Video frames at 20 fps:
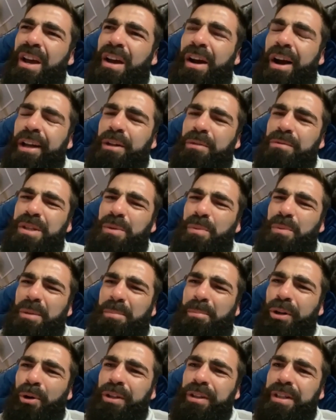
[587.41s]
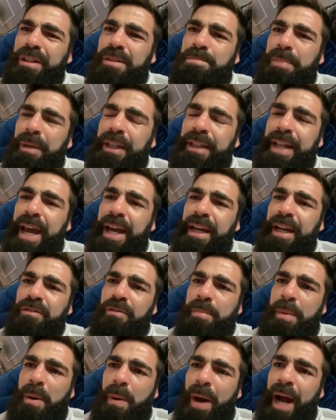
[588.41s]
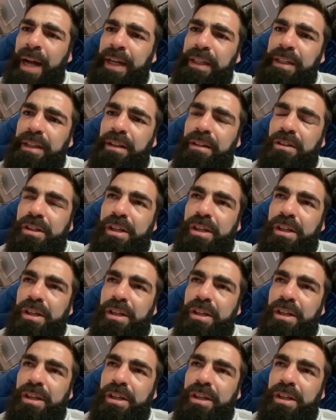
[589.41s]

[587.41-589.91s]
I don't see what the point is being negative about anything.